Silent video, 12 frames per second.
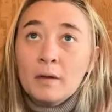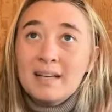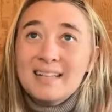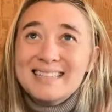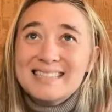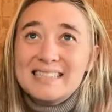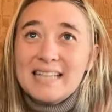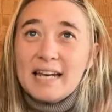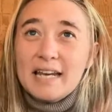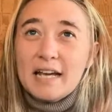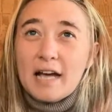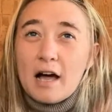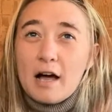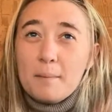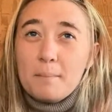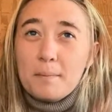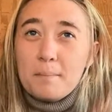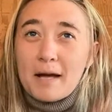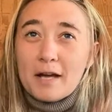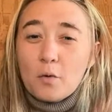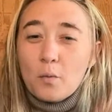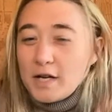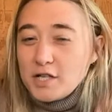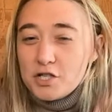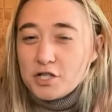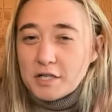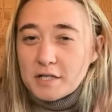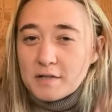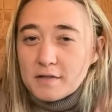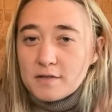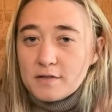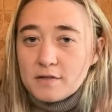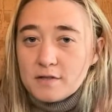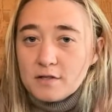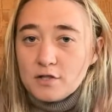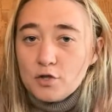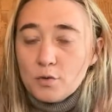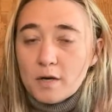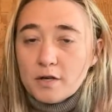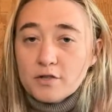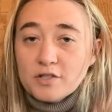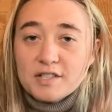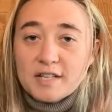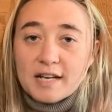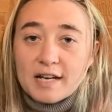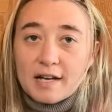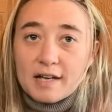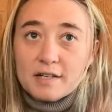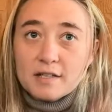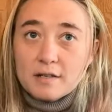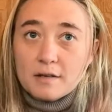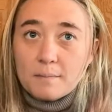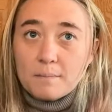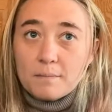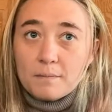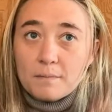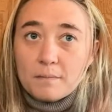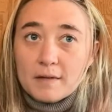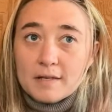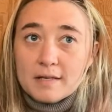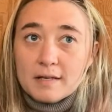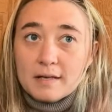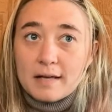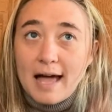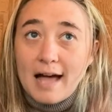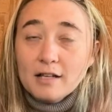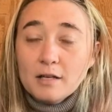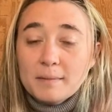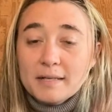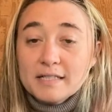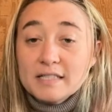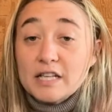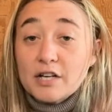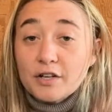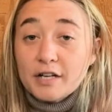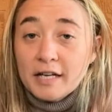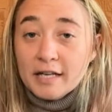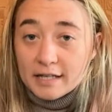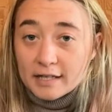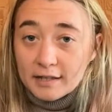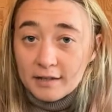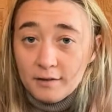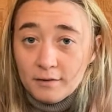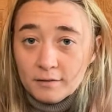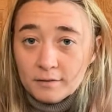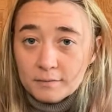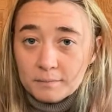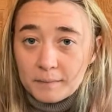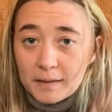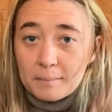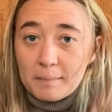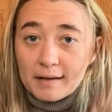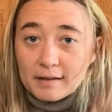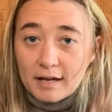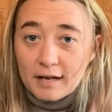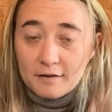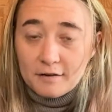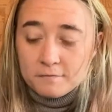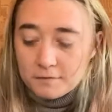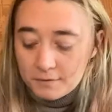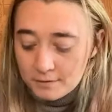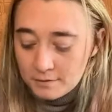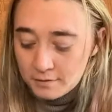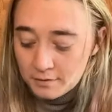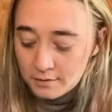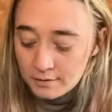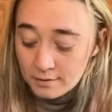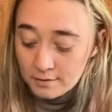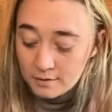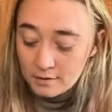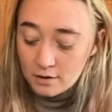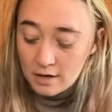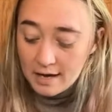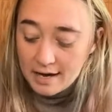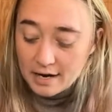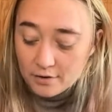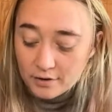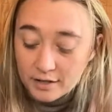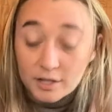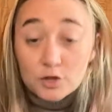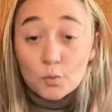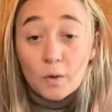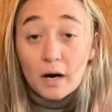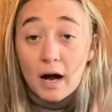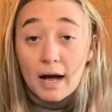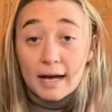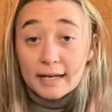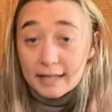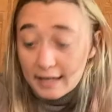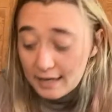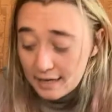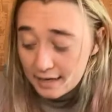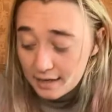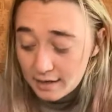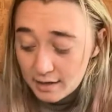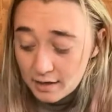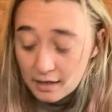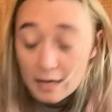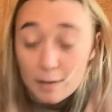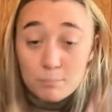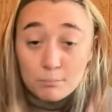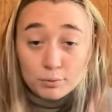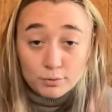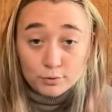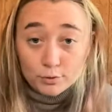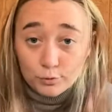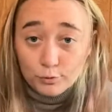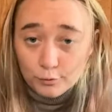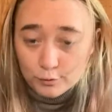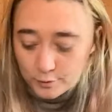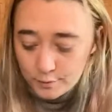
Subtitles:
setting up my questions to understand elements that are hidden in my life, areas where I can improve,